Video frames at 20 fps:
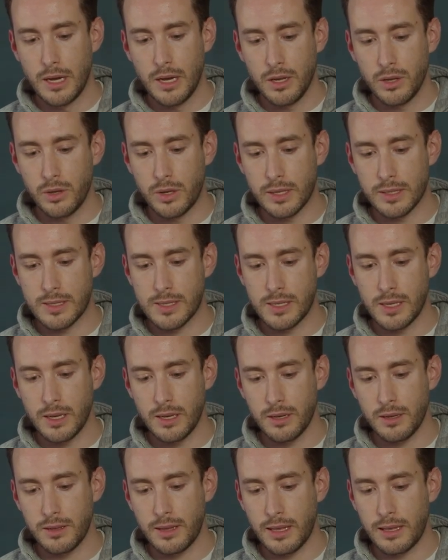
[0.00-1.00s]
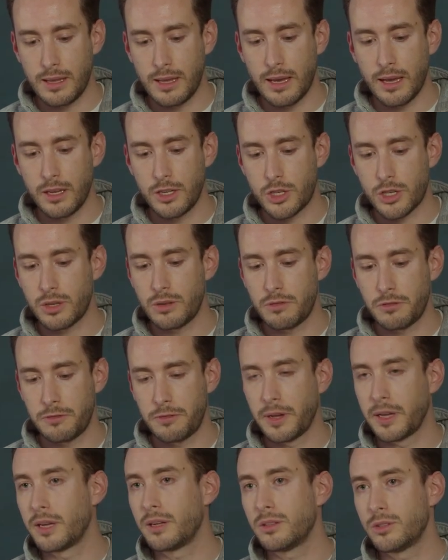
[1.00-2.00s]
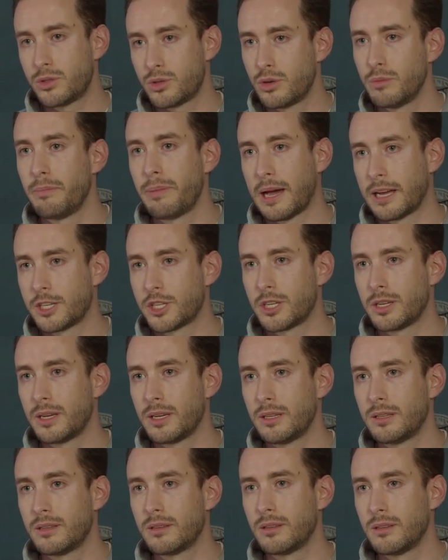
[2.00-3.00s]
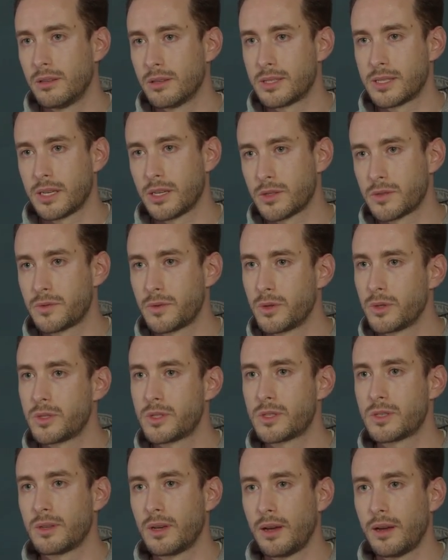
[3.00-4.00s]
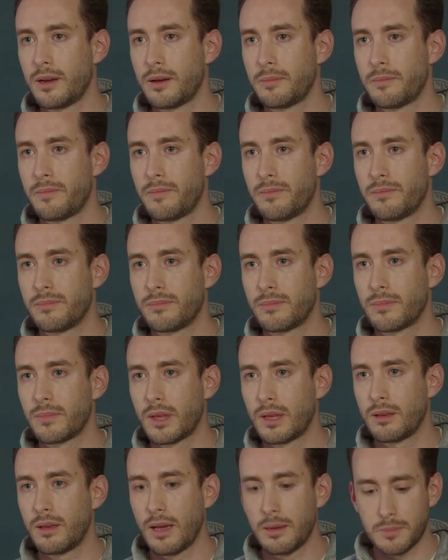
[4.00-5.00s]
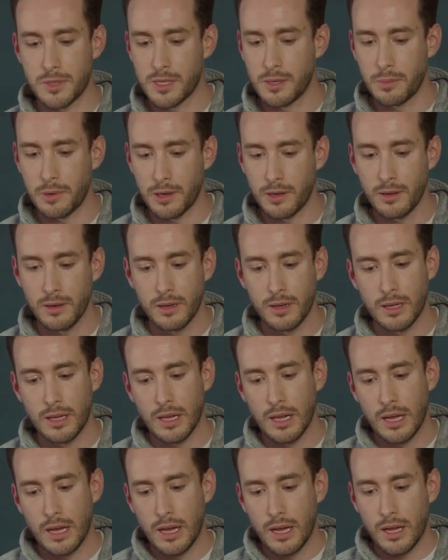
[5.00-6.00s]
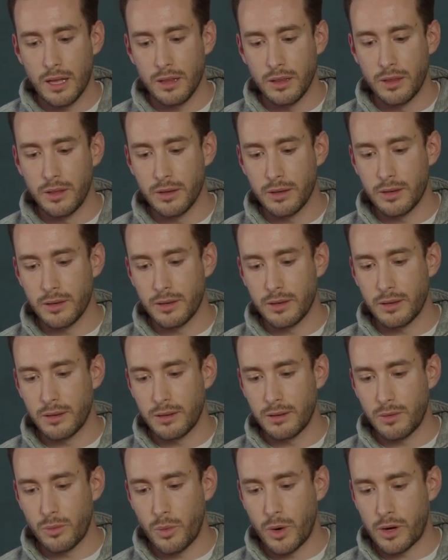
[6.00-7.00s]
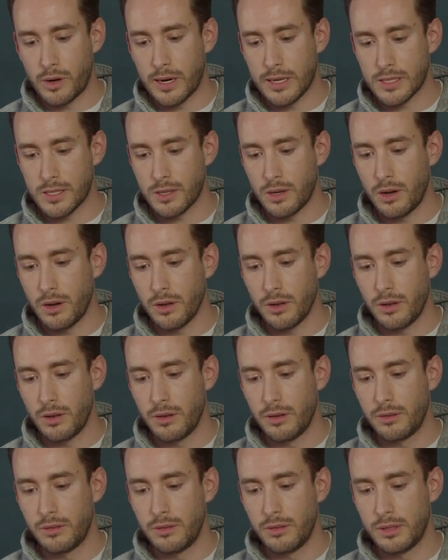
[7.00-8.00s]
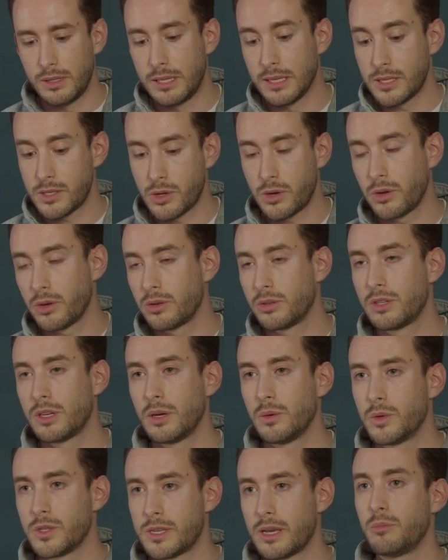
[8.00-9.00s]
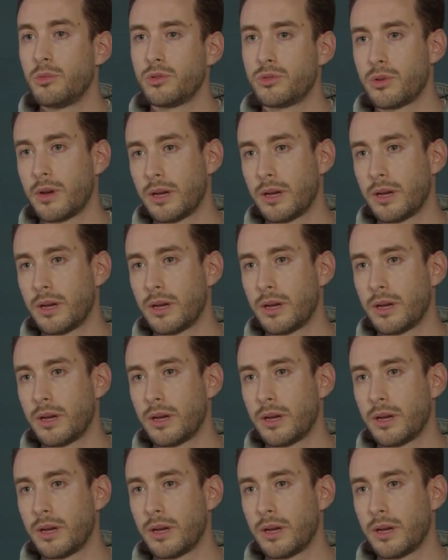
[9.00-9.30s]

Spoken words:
You can see here that the agent failed to paginate the Salesforce MCP, whereas on this code, it was able to